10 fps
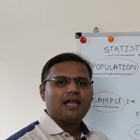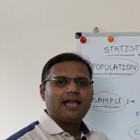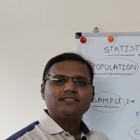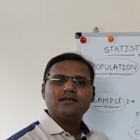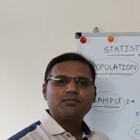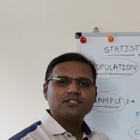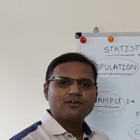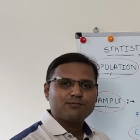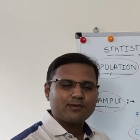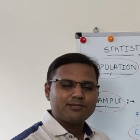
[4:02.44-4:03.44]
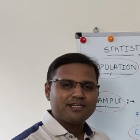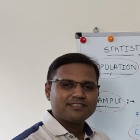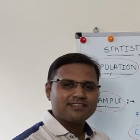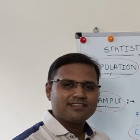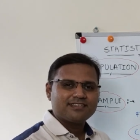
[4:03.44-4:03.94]
Examples of
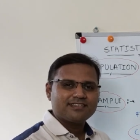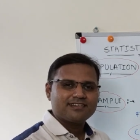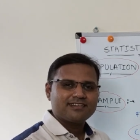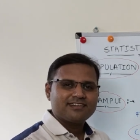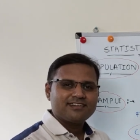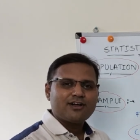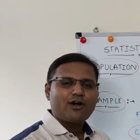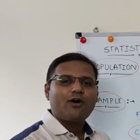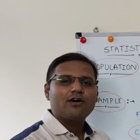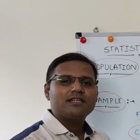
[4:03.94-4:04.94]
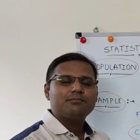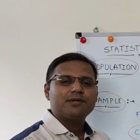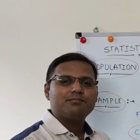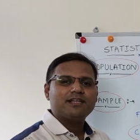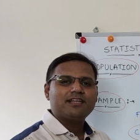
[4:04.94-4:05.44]
population: all the
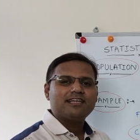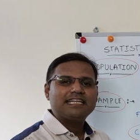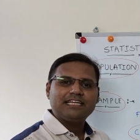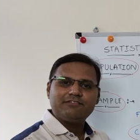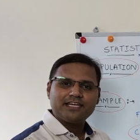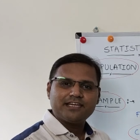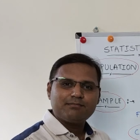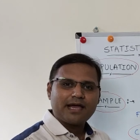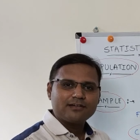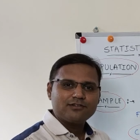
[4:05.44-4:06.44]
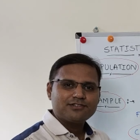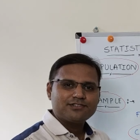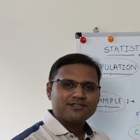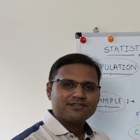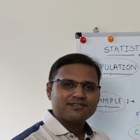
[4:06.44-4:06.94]
people living in Bangalore,
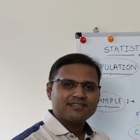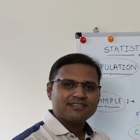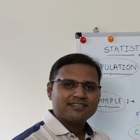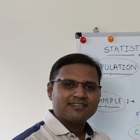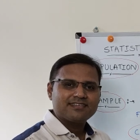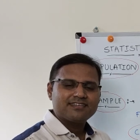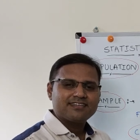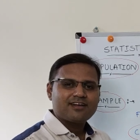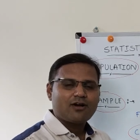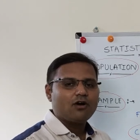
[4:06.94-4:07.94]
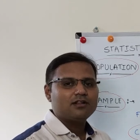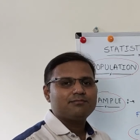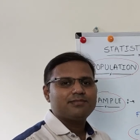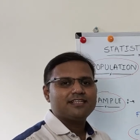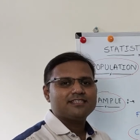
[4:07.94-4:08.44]
all
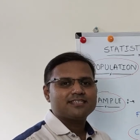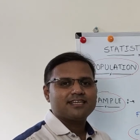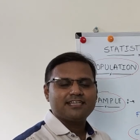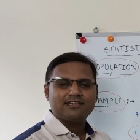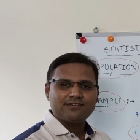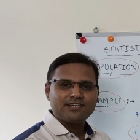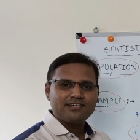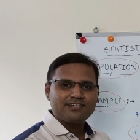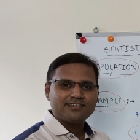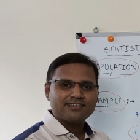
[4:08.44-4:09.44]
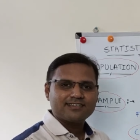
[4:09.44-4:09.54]
the males in the world.